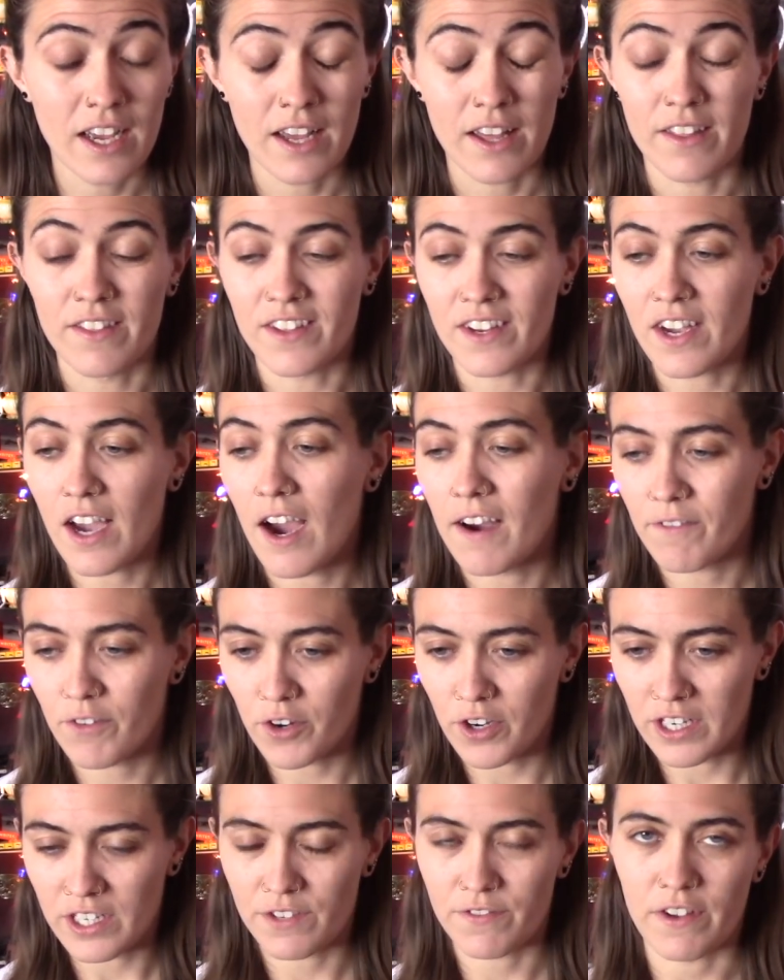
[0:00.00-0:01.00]
The
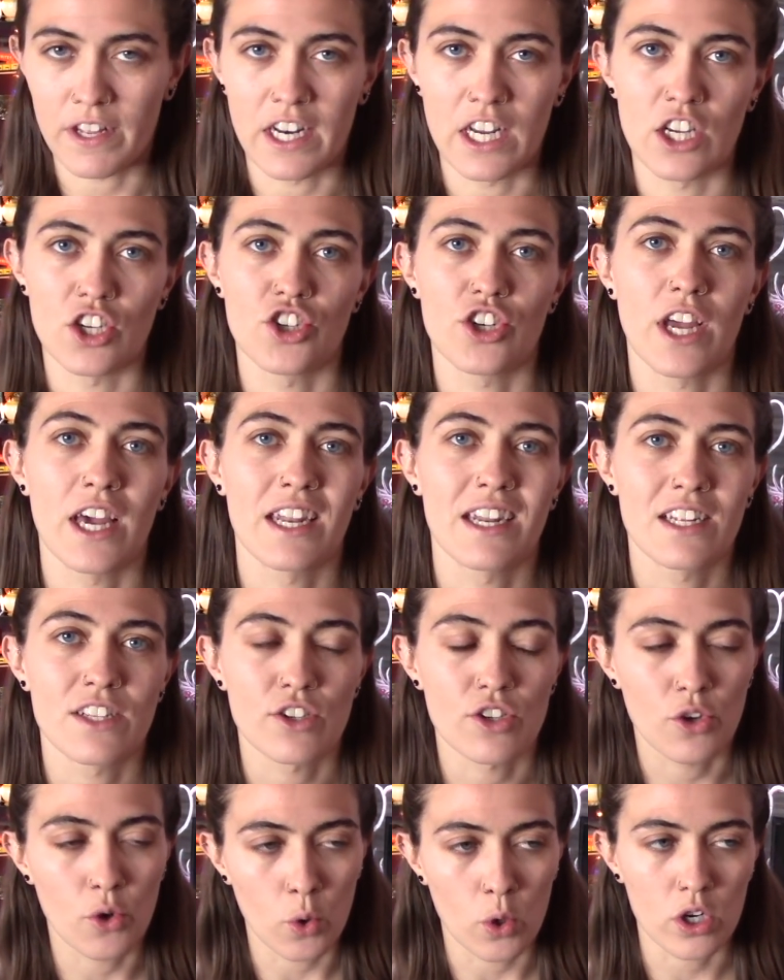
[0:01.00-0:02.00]
cover is finished and
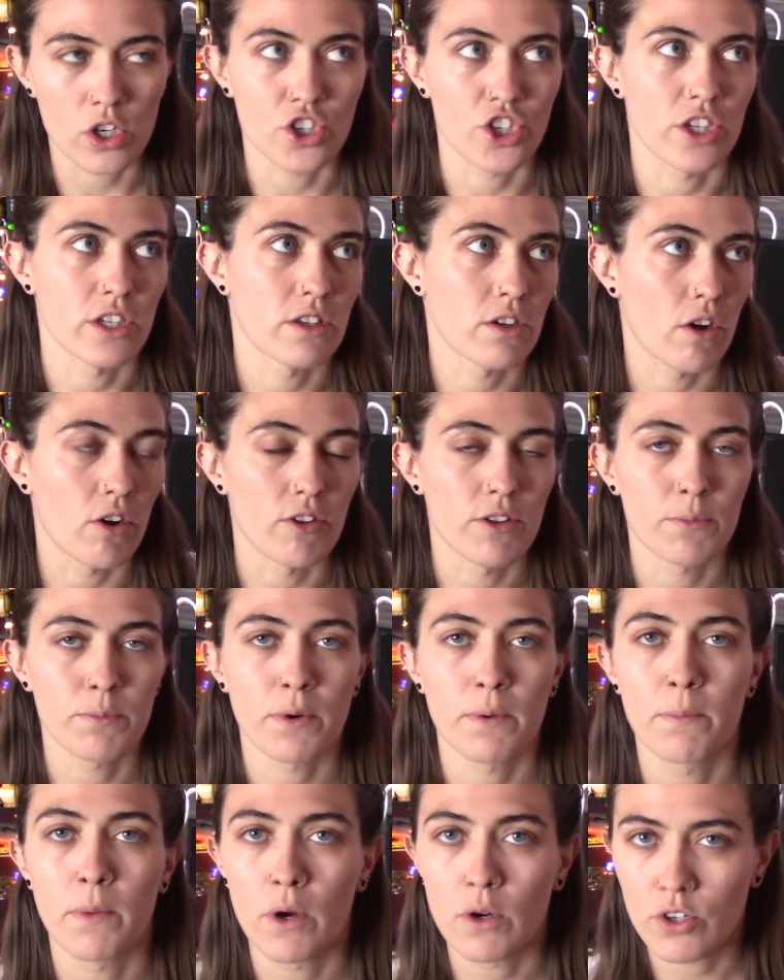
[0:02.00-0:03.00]
it's gorgeous. All the
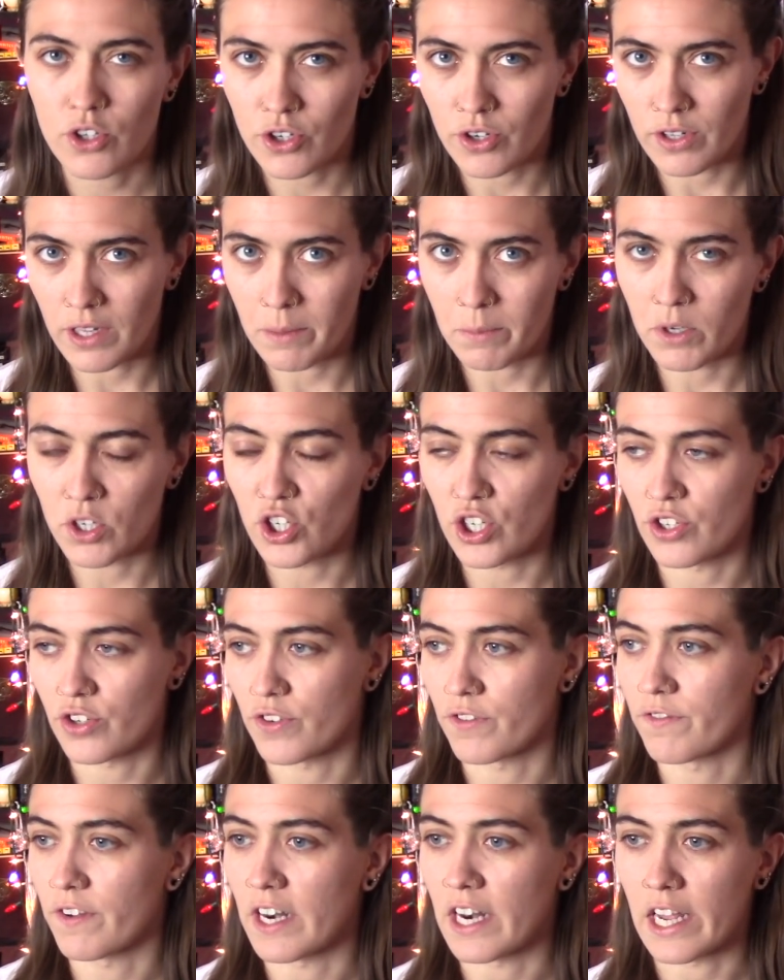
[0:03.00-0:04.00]
promotional images are
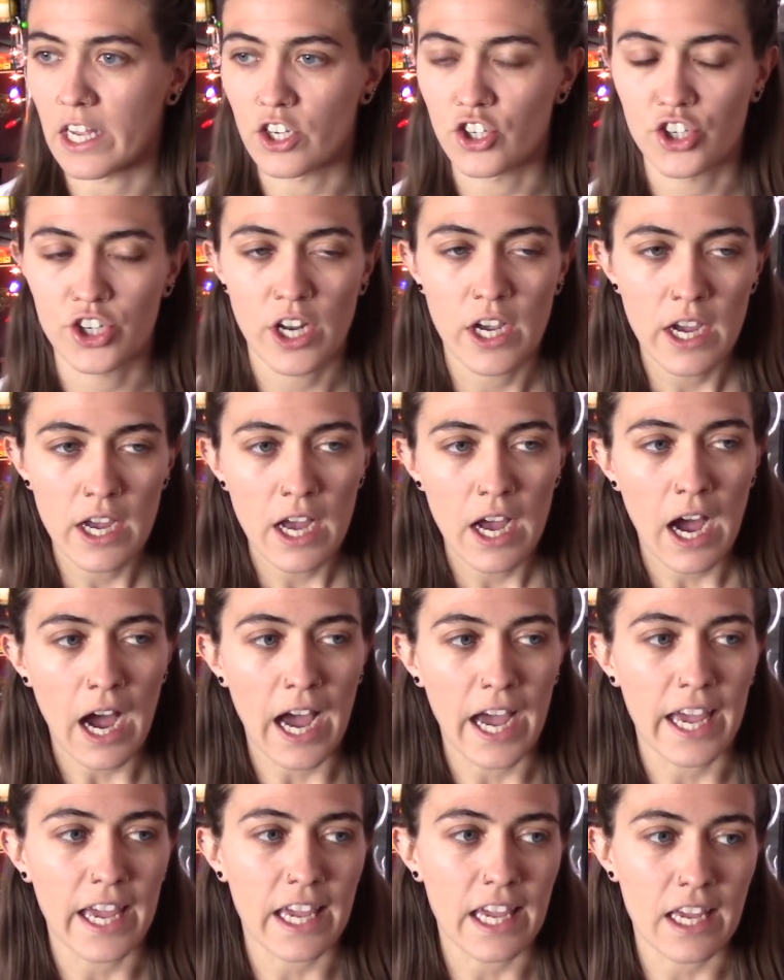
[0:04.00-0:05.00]
finished.
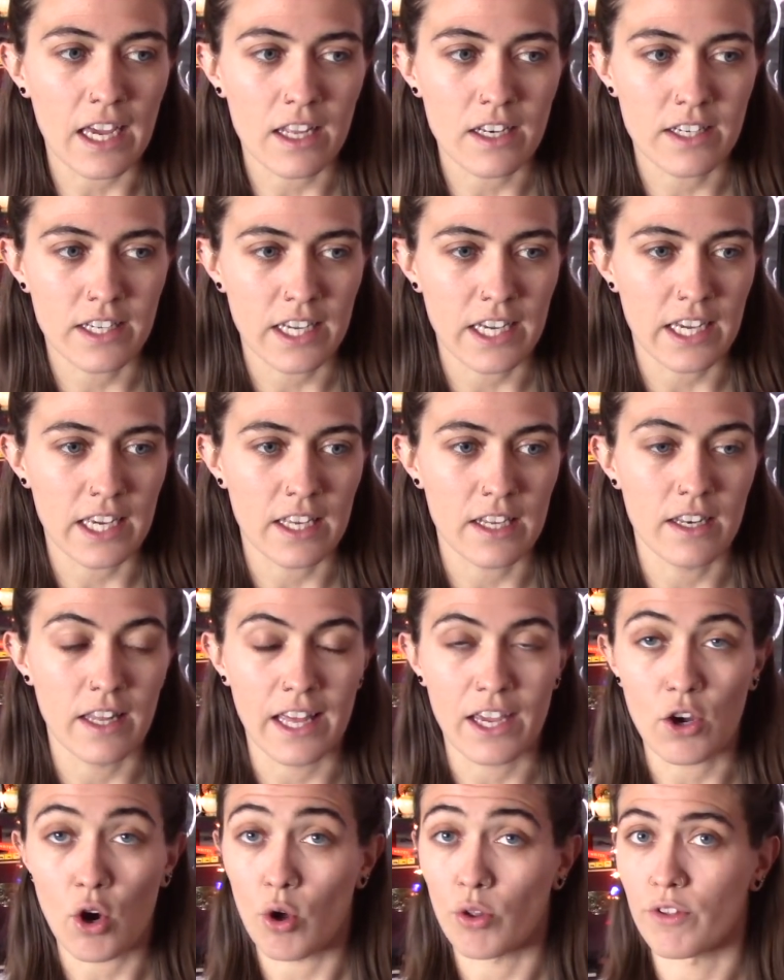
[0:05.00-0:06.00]
I did
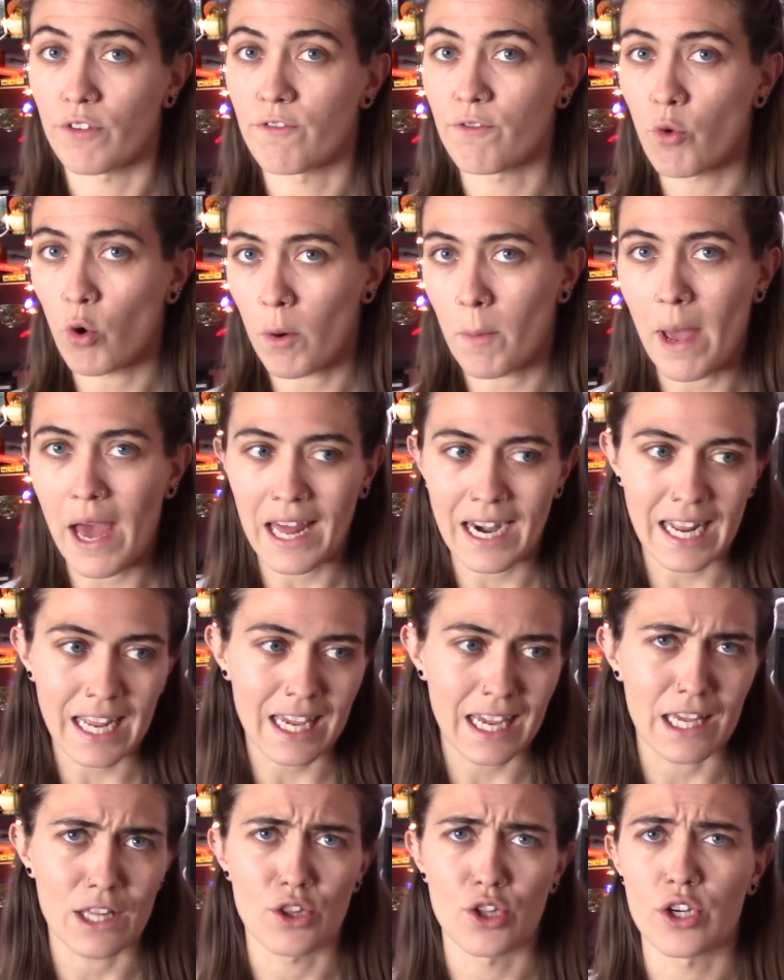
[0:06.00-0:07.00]
like all the formatting.
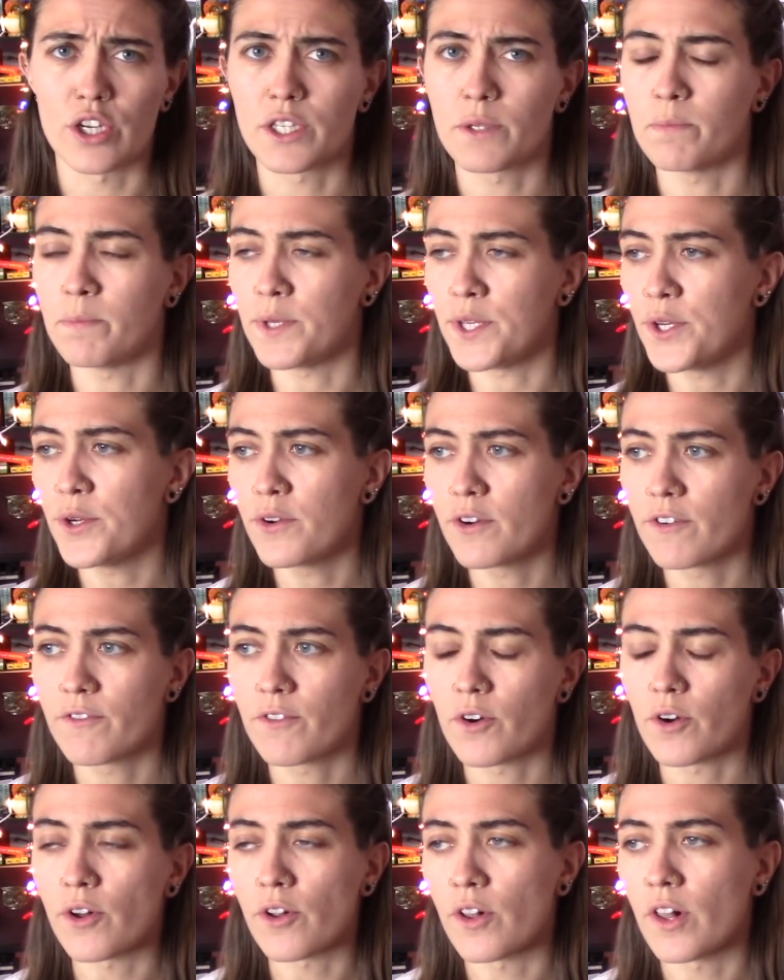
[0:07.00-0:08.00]
It looks
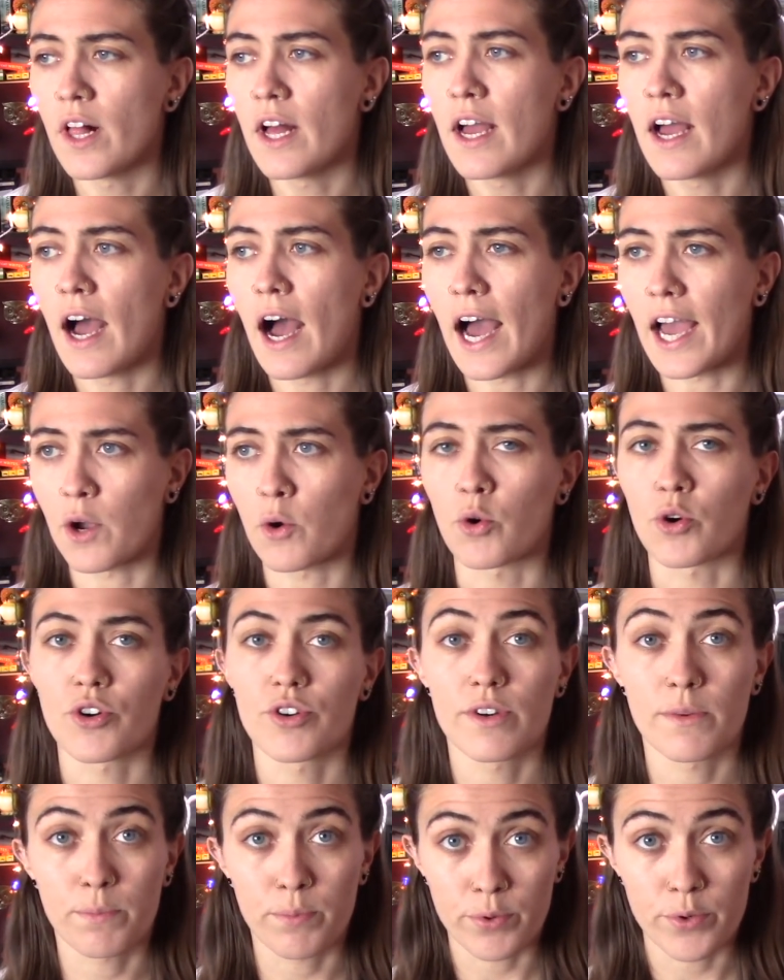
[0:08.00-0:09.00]
beautiful. I
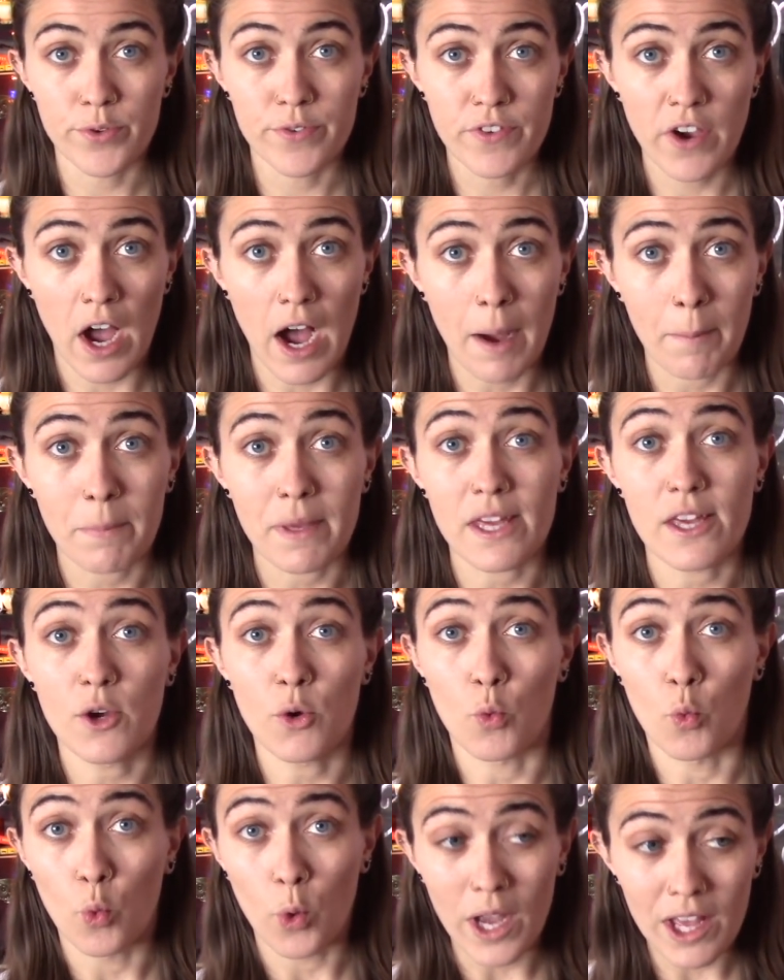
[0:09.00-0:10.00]
ordered a proof copy
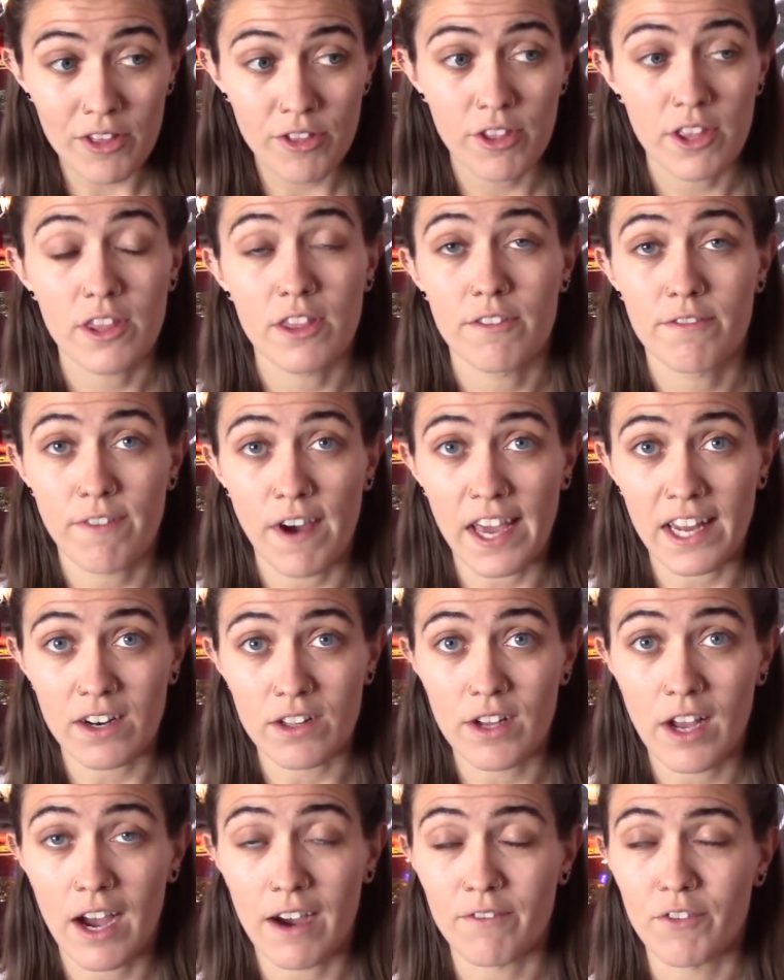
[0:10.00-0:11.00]
with the
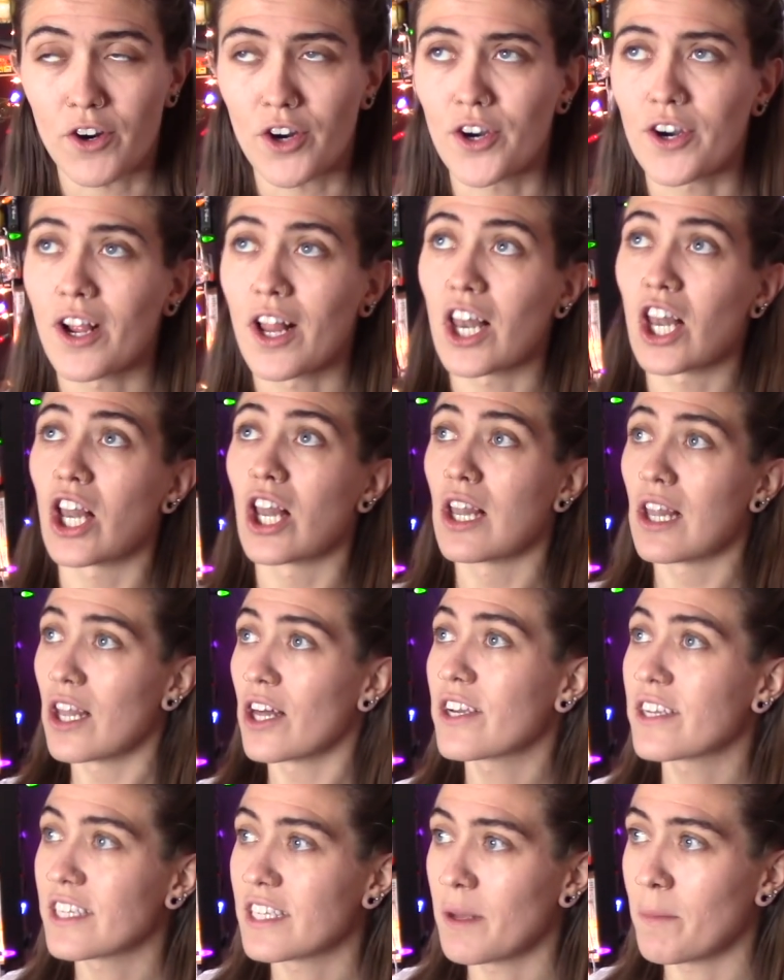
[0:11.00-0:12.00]
final cover.
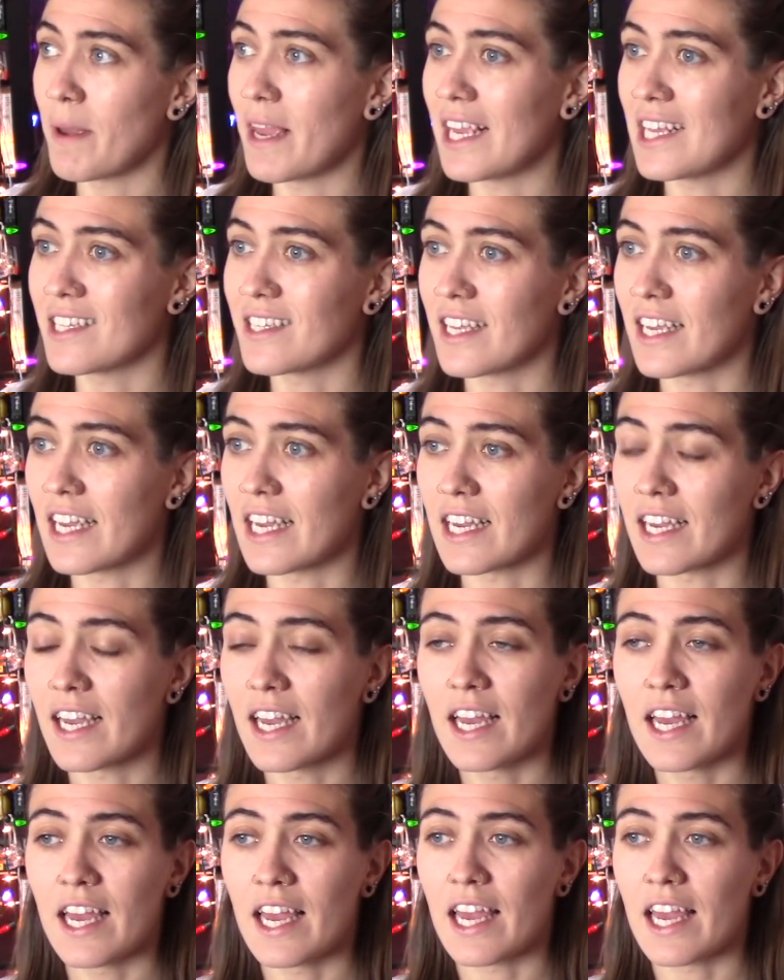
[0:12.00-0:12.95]
Looks amazing.